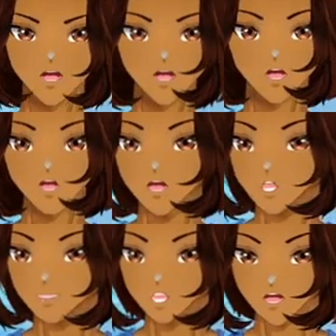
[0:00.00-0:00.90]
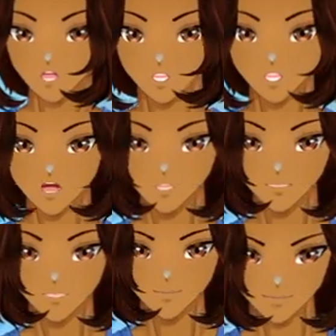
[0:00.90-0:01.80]
Because I'm in go
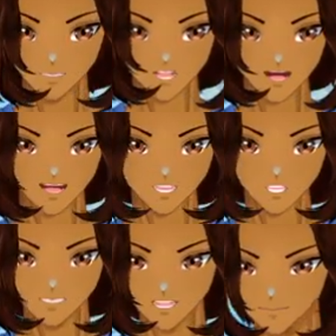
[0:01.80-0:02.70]
mode, so I'm like, I gotta get going, gotta move